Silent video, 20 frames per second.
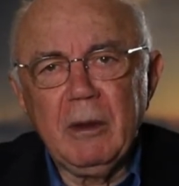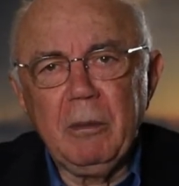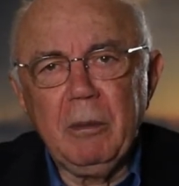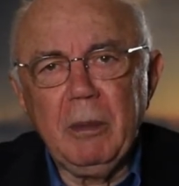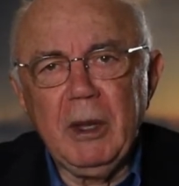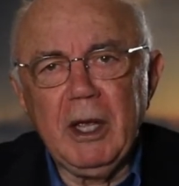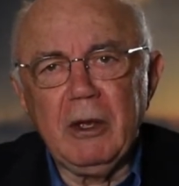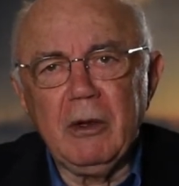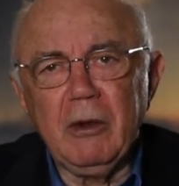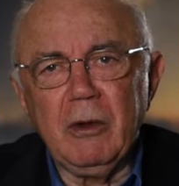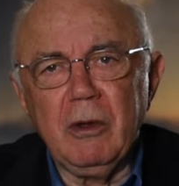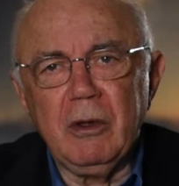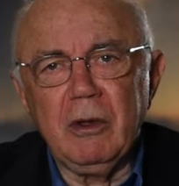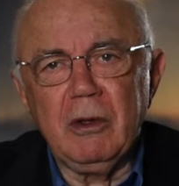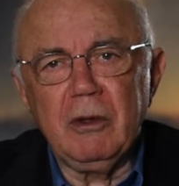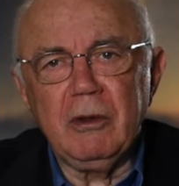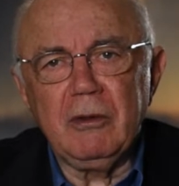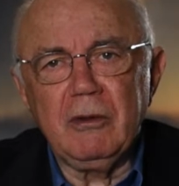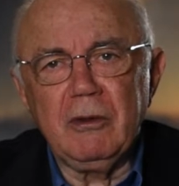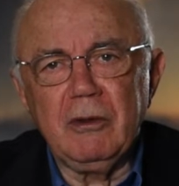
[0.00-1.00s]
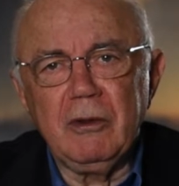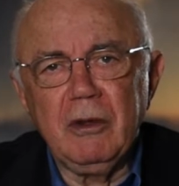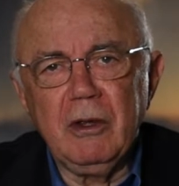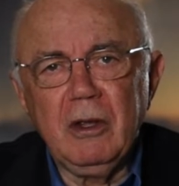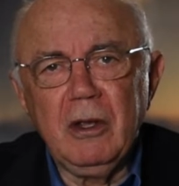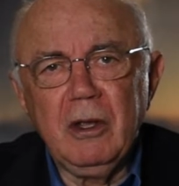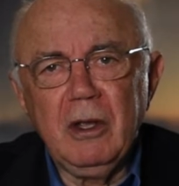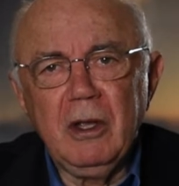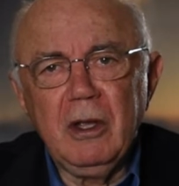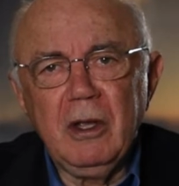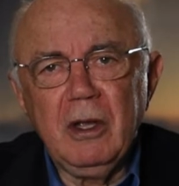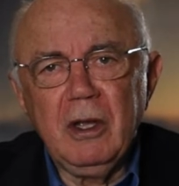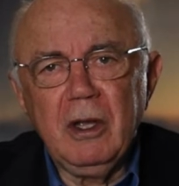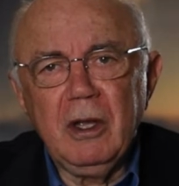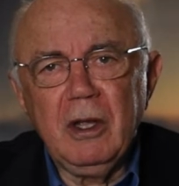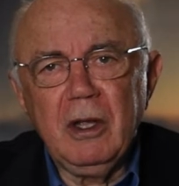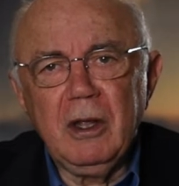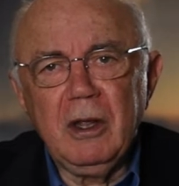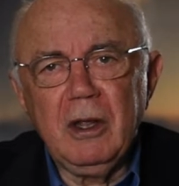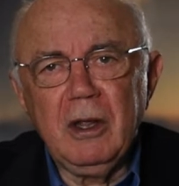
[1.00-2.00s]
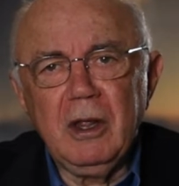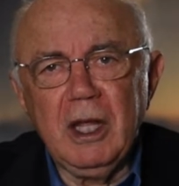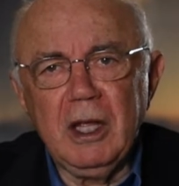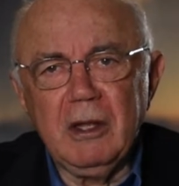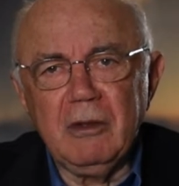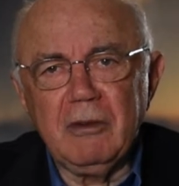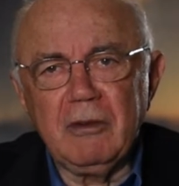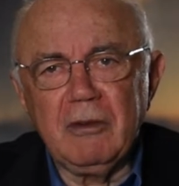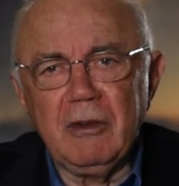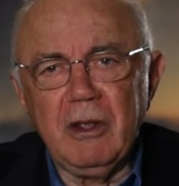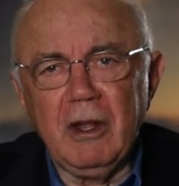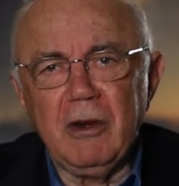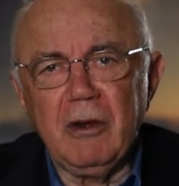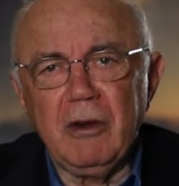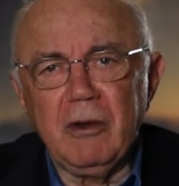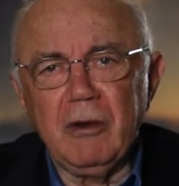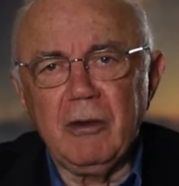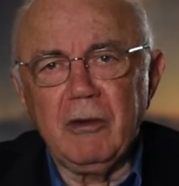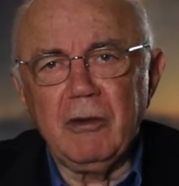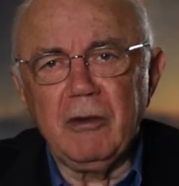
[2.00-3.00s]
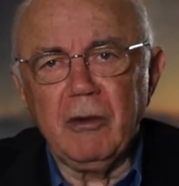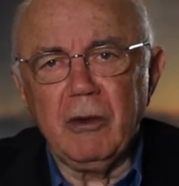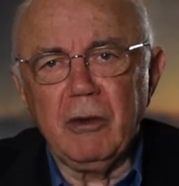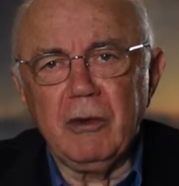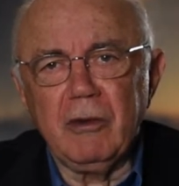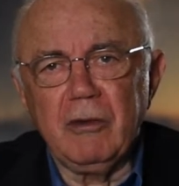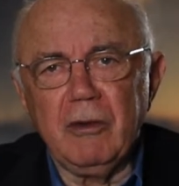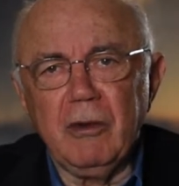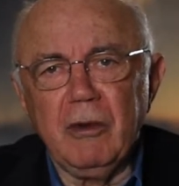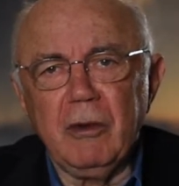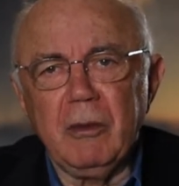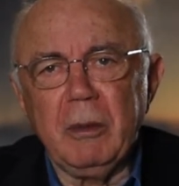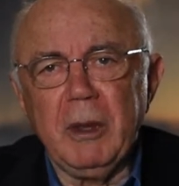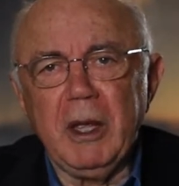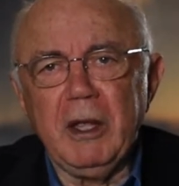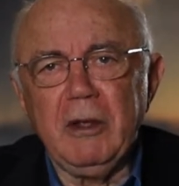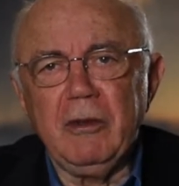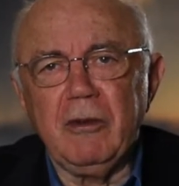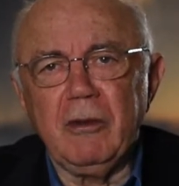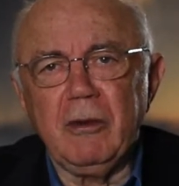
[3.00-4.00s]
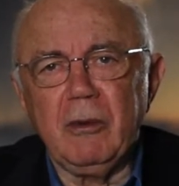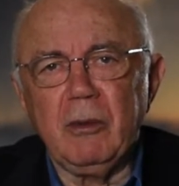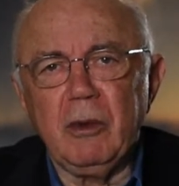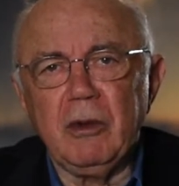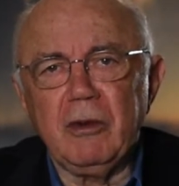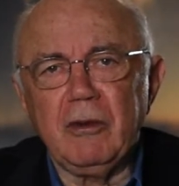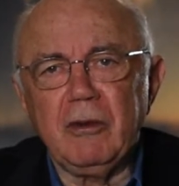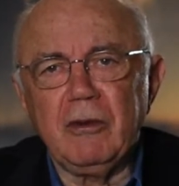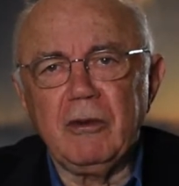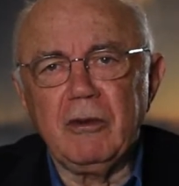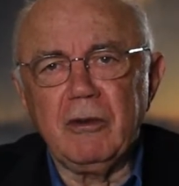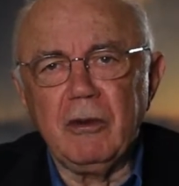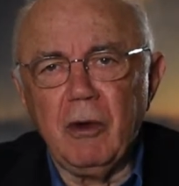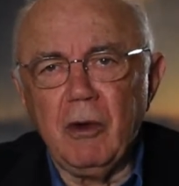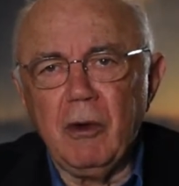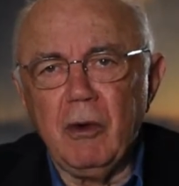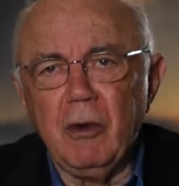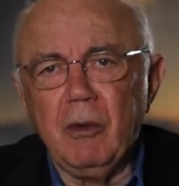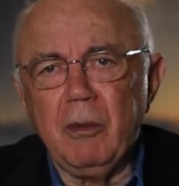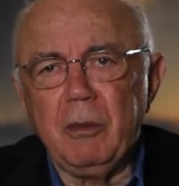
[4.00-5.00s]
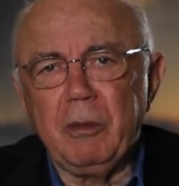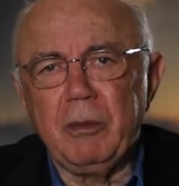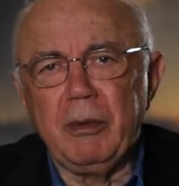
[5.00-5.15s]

because then Senator George Deukmejian was so